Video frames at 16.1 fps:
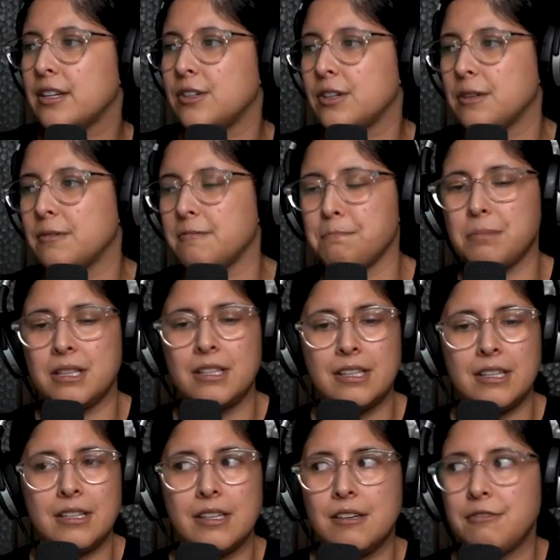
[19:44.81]
you'll
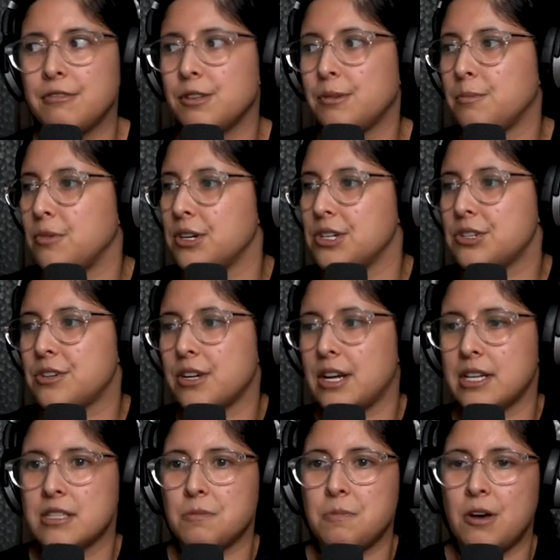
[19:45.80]
completely feel
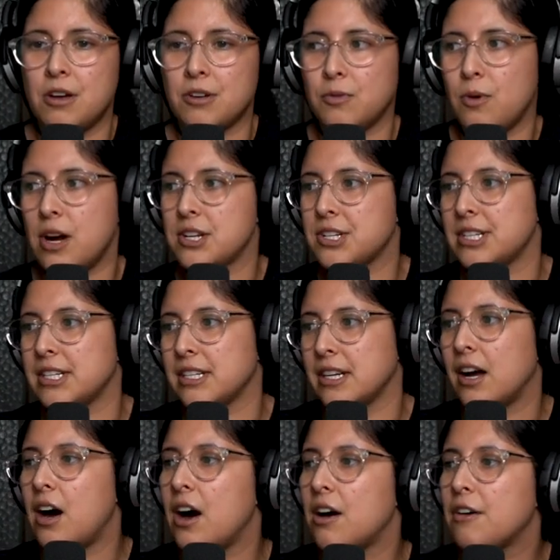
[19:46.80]
moisturized upon washing
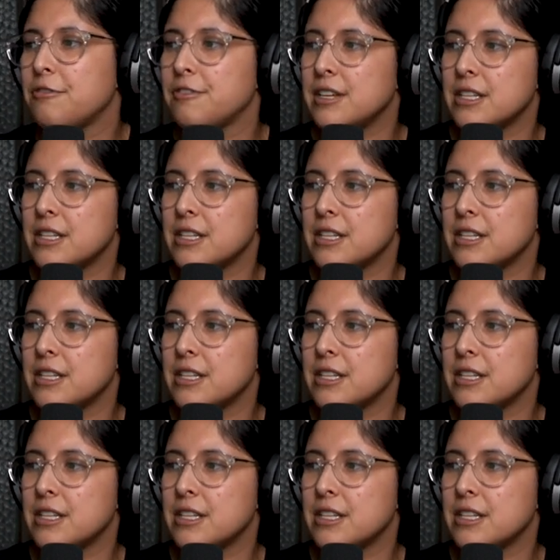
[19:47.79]
it off.